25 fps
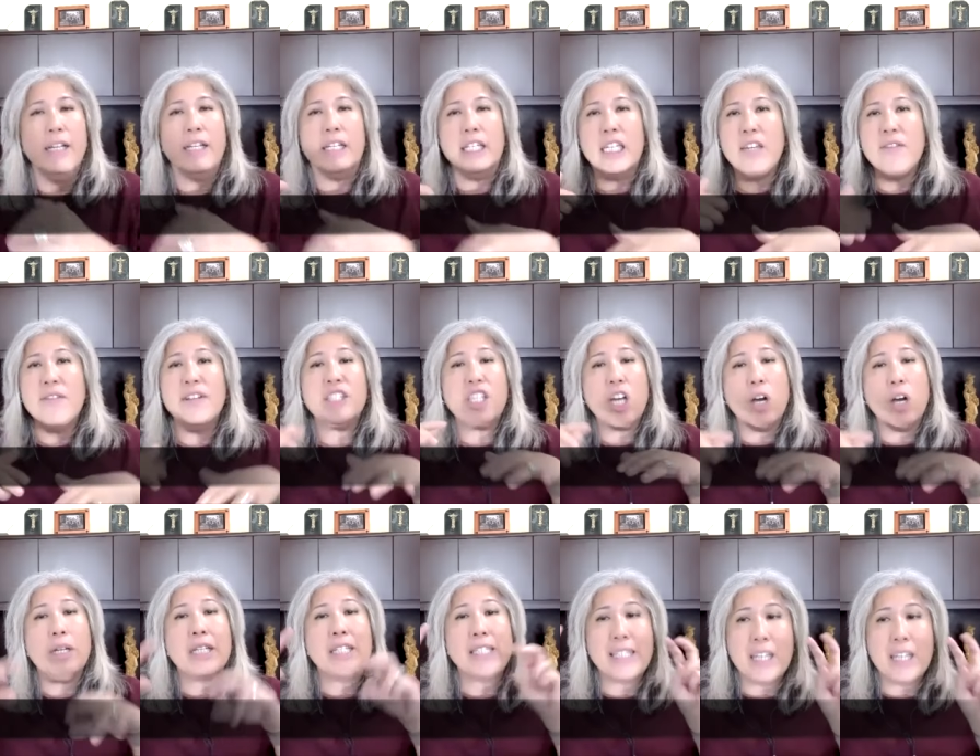even though
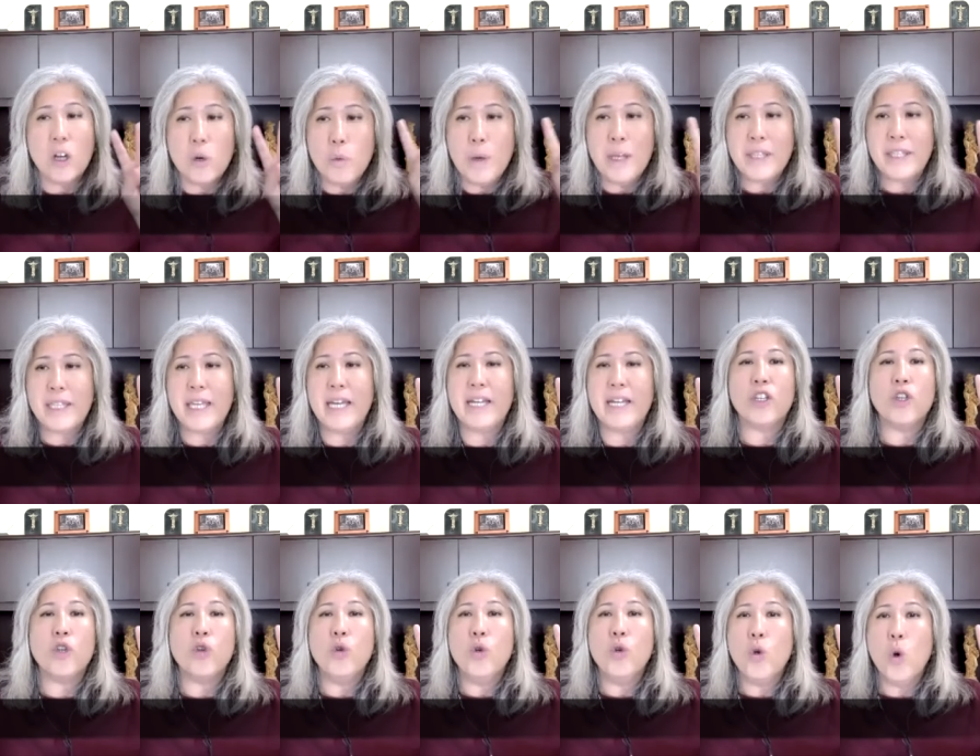it's still
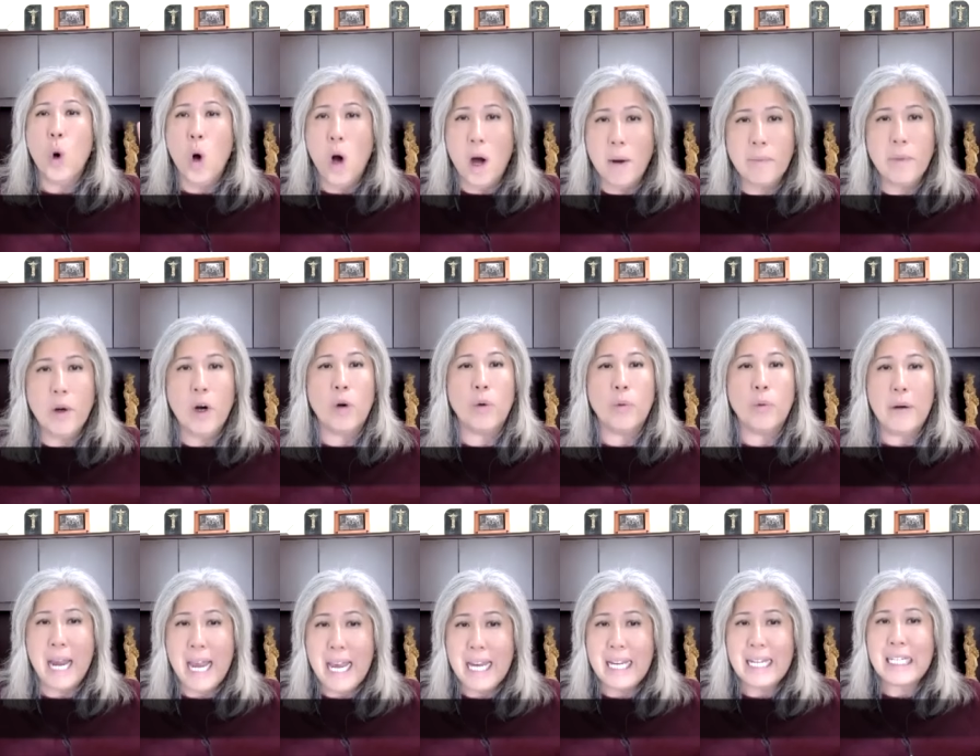within normal
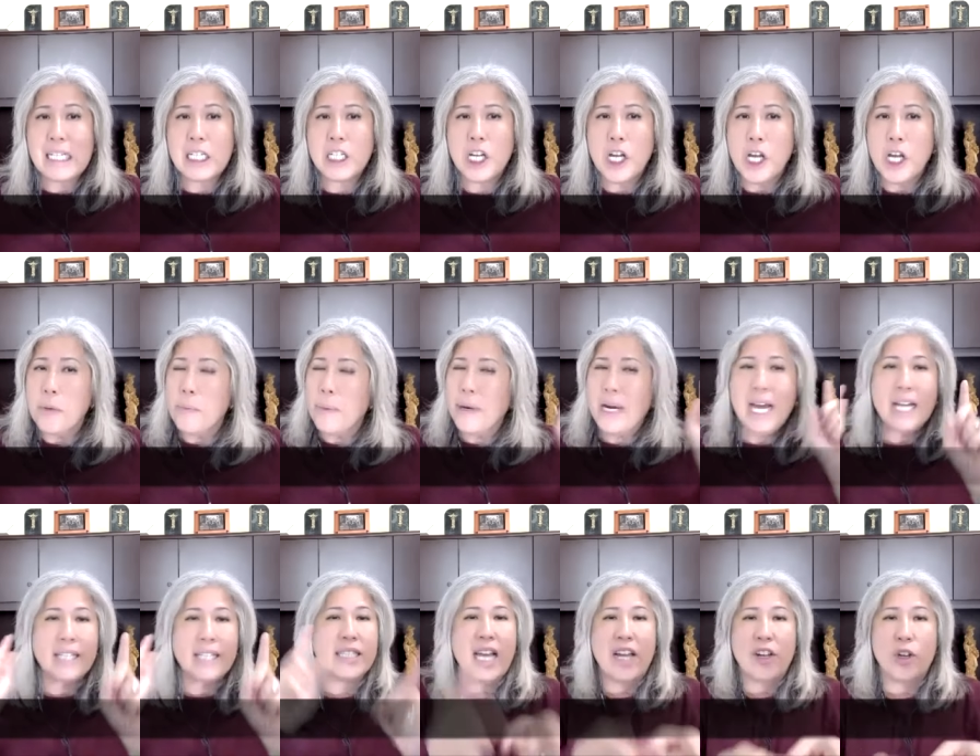range, but
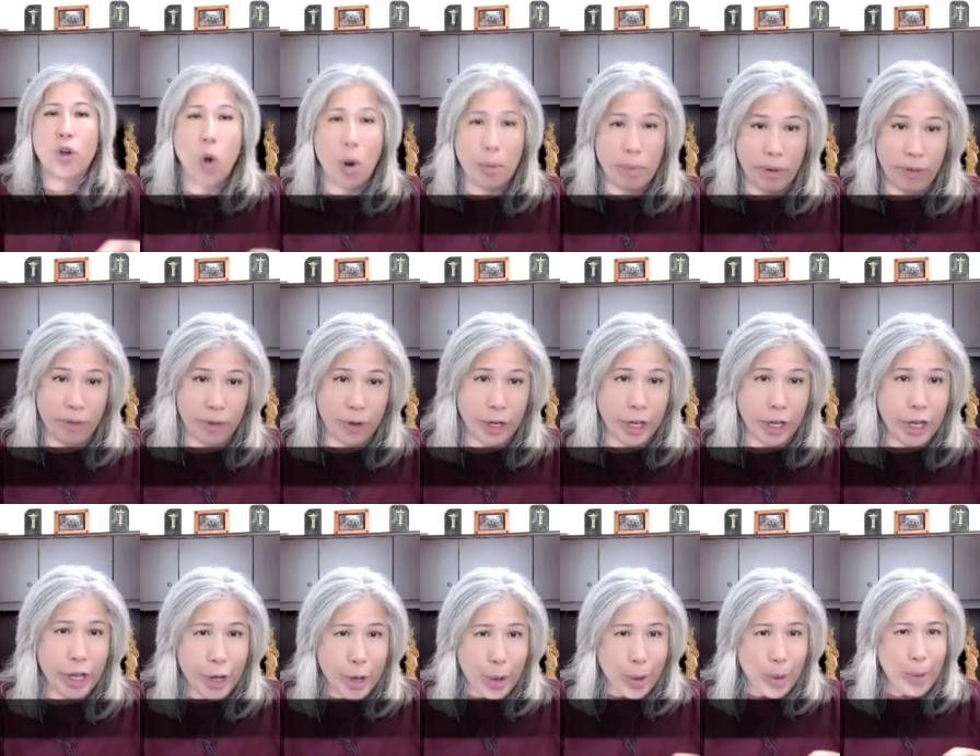that's not normal for
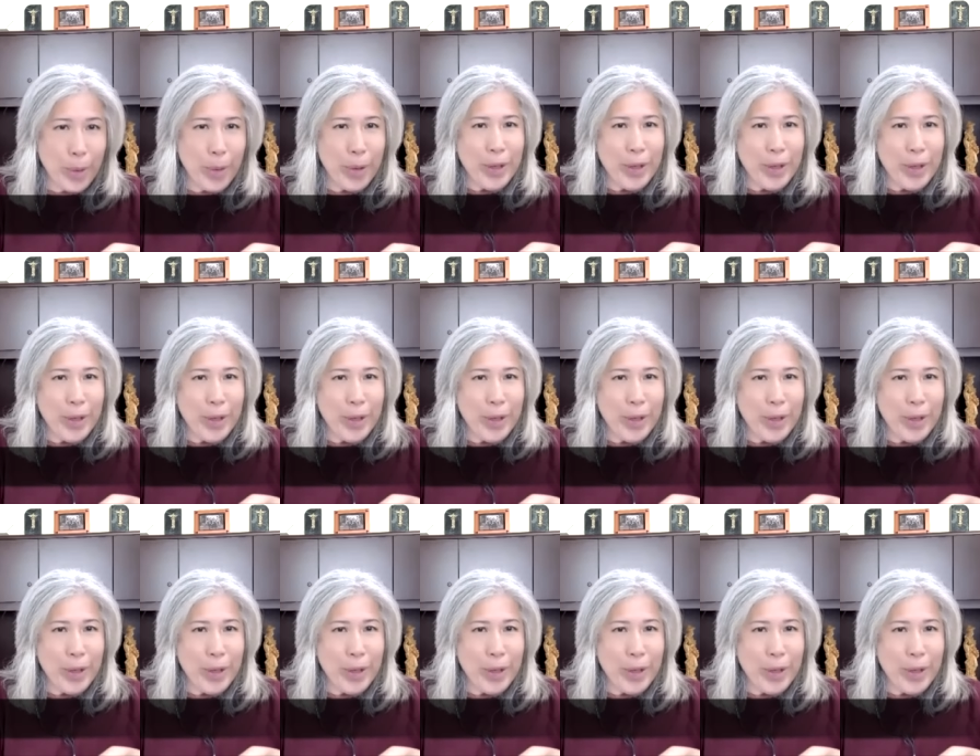you.